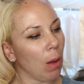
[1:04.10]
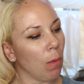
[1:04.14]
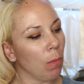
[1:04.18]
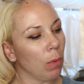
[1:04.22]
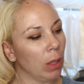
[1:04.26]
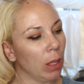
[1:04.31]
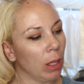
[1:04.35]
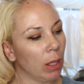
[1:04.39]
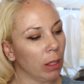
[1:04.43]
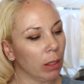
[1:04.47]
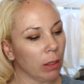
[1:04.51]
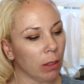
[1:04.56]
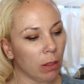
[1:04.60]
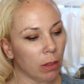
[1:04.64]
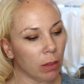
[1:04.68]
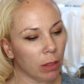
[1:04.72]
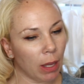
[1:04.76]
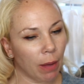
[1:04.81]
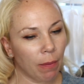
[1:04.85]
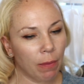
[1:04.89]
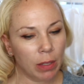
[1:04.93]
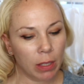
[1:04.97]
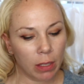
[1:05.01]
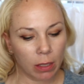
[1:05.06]
Really like those.
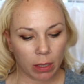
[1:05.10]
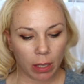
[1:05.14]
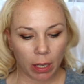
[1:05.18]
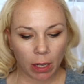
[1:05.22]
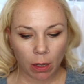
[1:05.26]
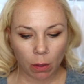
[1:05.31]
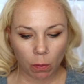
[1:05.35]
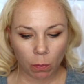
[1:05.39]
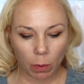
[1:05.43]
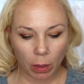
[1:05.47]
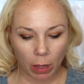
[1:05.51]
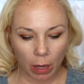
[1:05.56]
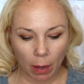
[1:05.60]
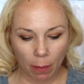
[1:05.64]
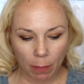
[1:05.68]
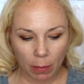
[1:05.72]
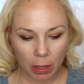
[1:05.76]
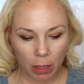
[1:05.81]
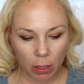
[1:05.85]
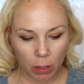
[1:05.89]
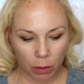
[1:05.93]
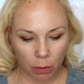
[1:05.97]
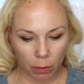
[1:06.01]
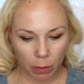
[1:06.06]
Haven't decided what I'm
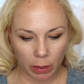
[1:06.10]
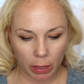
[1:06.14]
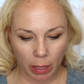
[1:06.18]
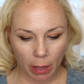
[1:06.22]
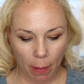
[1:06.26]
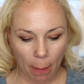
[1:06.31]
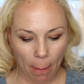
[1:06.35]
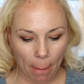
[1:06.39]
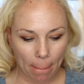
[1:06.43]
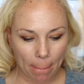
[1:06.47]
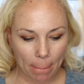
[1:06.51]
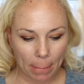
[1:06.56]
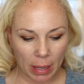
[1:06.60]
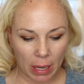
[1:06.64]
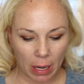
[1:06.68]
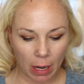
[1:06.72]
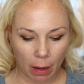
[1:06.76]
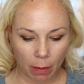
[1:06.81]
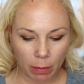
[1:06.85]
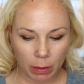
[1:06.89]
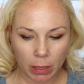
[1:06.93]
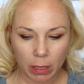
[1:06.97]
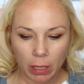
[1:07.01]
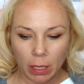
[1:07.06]
gonna do with them, but
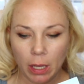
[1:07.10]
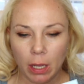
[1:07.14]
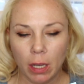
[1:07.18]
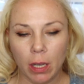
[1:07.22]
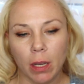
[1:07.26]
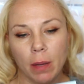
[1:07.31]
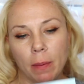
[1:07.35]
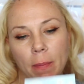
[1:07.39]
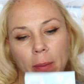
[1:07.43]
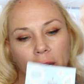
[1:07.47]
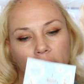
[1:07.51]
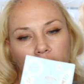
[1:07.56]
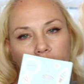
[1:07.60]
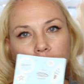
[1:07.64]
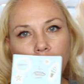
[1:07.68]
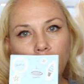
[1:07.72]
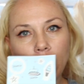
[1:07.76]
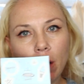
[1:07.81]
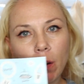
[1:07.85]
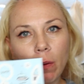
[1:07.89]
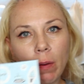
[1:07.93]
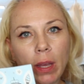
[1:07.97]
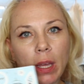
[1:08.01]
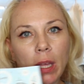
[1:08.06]
I was thinking I might
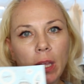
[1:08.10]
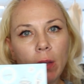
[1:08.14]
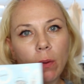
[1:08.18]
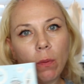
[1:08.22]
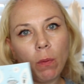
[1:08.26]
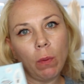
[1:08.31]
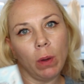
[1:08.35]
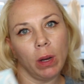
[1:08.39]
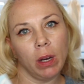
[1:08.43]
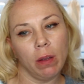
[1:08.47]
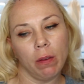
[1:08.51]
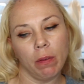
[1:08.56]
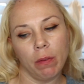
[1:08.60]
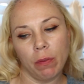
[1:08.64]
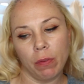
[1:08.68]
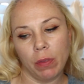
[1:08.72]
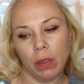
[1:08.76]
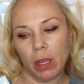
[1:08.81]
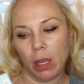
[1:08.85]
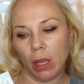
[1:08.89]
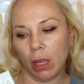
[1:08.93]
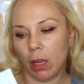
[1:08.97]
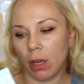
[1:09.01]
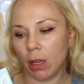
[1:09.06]
decorate one of
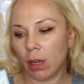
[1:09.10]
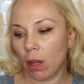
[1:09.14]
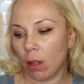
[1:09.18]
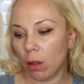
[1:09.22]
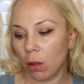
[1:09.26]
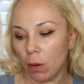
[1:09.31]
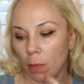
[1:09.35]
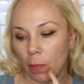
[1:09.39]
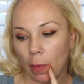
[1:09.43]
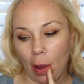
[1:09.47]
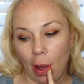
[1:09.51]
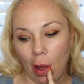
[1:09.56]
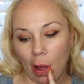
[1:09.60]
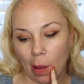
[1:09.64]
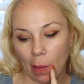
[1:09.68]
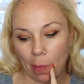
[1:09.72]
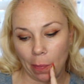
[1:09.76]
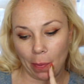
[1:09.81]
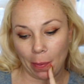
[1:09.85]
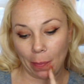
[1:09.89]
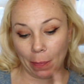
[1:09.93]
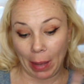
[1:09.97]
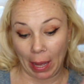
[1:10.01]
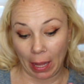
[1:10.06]
the
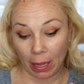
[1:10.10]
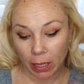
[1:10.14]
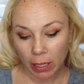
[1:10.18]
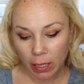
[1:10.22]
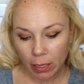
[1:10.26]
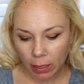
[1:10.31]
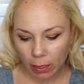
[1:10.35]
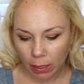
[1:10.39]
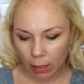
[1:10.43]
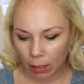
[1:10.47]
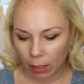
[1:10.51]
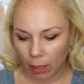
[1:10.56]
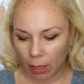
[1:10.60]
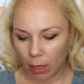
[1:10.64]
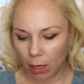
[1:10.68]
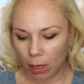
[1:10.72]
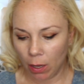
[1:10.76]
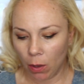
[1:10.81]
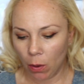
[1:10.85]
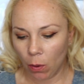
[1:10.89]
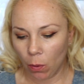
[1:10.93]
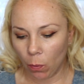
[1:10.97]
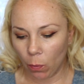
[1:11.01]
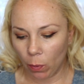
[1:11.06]
ColourPop palettes
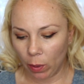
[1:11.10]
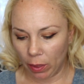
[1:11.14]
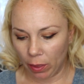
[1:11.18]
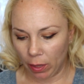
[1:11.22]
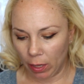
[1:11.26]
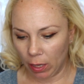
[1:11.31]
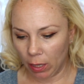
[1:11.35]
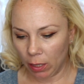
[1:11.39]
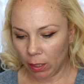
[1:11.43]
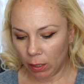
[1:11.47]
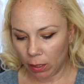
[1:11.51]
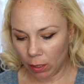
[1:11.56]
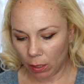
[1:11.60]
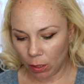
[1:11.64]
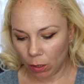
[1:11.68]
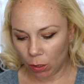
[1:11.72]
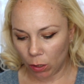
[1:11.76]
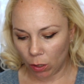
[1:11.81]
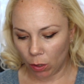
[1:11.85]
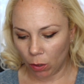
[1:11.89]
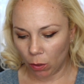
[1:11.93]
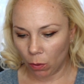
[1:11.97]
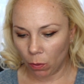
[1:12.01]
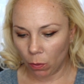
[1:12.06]
with it,
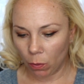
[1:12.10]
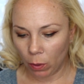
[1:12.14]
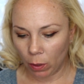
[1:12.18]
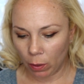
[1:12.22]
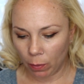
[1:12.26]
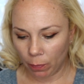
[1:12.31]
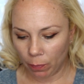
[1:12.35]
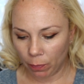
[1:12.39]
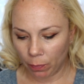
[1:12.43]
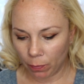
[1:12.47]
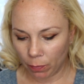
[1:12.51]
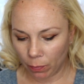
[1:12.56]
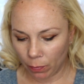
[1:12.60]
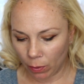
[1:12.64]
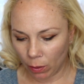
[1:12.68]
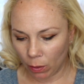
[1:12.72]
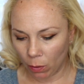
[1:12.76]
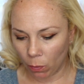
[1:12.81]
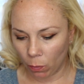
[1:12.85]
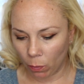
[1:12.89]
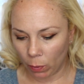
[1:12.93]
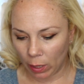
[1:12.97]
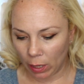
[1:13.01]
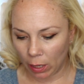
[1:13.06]
so
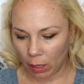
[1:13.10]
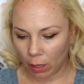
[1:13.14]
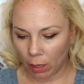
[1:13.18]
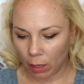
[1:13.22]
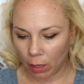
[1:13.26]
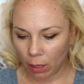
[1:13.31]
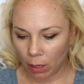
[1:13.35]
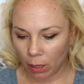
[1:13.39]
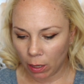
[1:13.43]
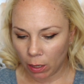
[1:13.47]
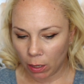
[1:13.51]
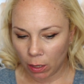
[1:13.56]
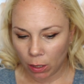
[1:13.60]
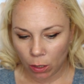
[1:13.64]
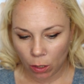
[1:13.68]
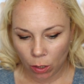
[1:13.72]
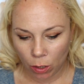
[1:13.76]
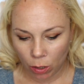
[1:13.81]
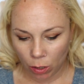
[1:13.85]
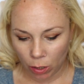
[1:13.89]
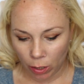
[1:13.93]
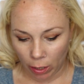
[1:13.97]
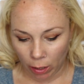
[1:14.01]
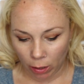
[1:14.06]
we
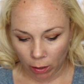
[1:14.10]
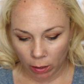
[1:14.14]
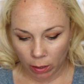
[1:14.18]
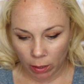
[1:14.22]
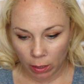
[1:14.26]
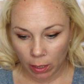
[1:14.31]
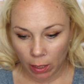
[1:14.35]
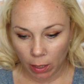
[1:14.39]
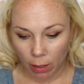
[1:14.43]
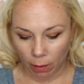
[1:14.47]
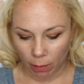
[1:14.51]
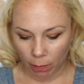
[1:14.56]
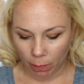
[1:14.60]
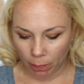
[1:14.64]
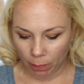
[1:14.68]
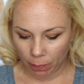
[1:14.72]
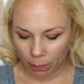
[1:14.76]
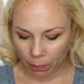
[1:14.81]
shall see.